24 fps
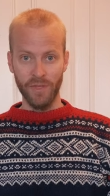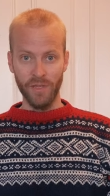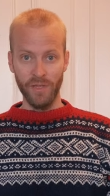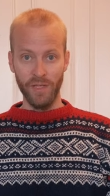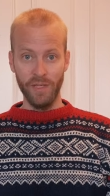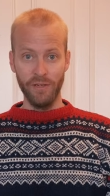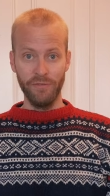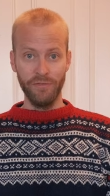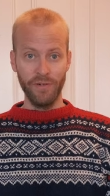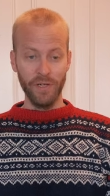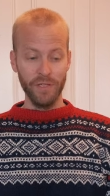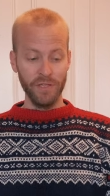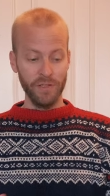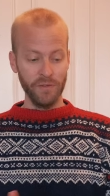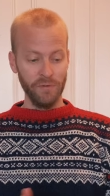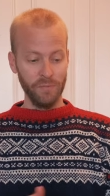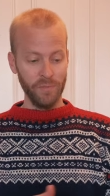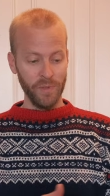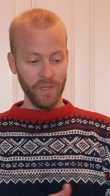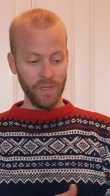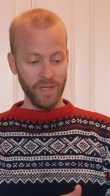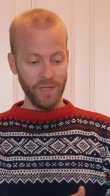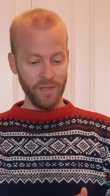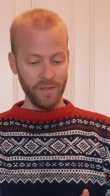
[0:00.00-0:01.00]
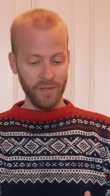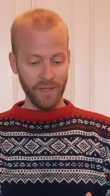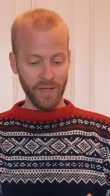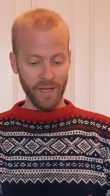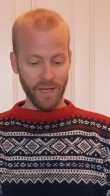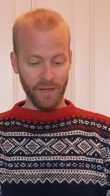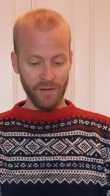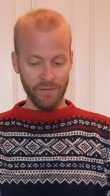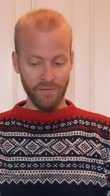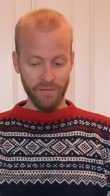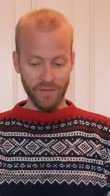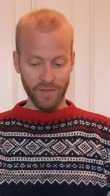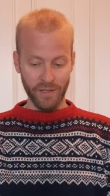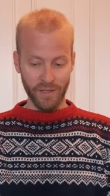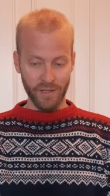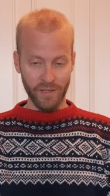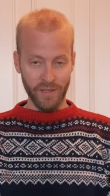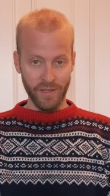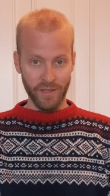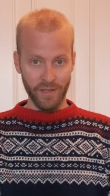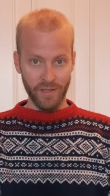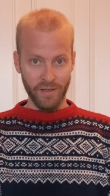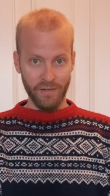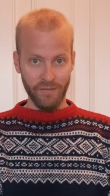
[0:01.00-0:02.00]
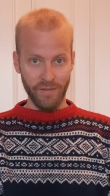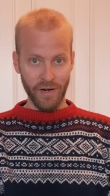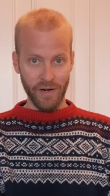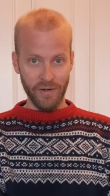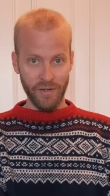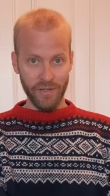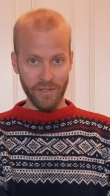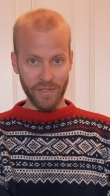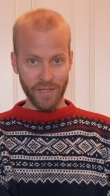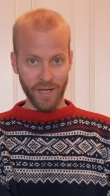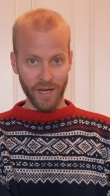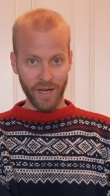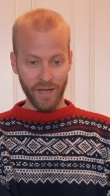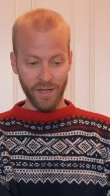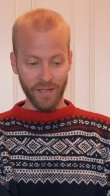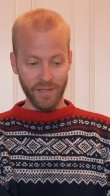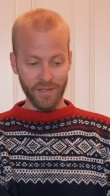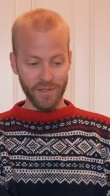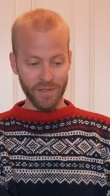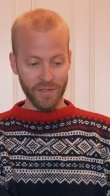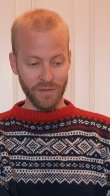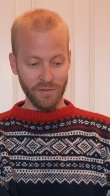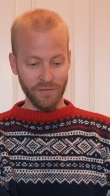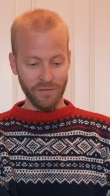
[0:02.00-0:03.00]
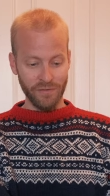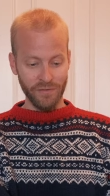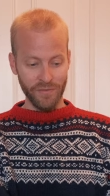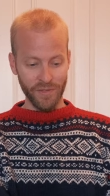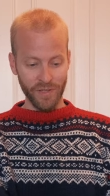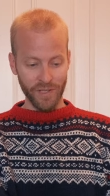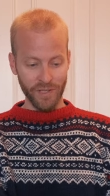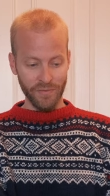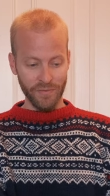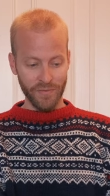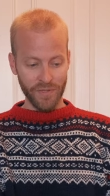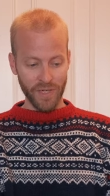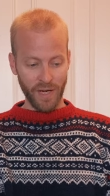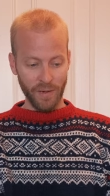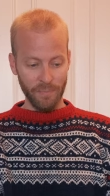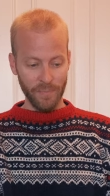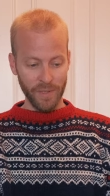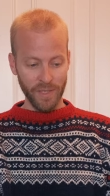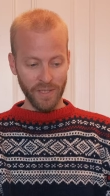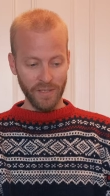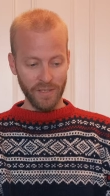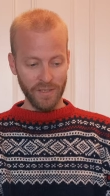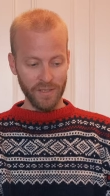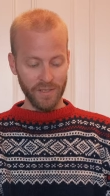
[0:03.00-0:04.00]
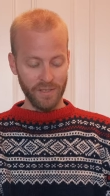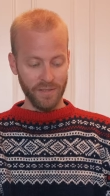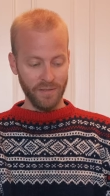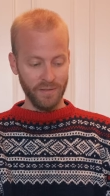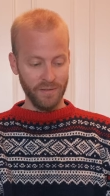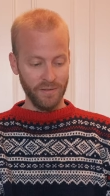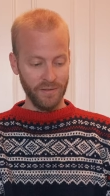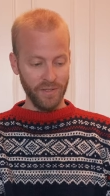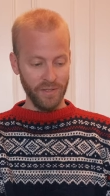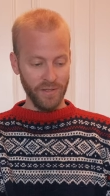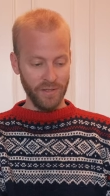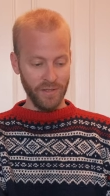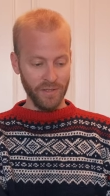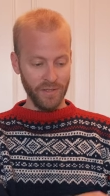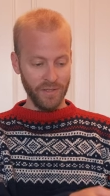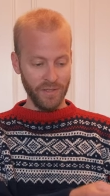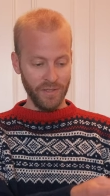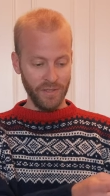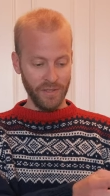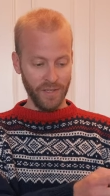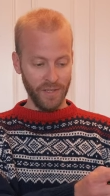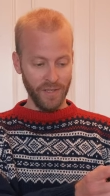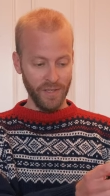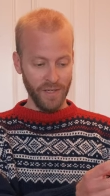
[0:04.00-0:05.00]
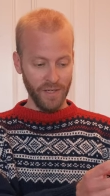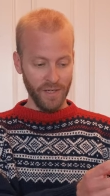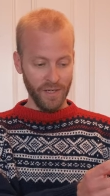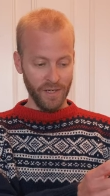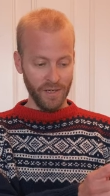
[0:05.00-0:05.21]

In front of me here I have uh, various kinds of, uh, of, toppings. There is uh,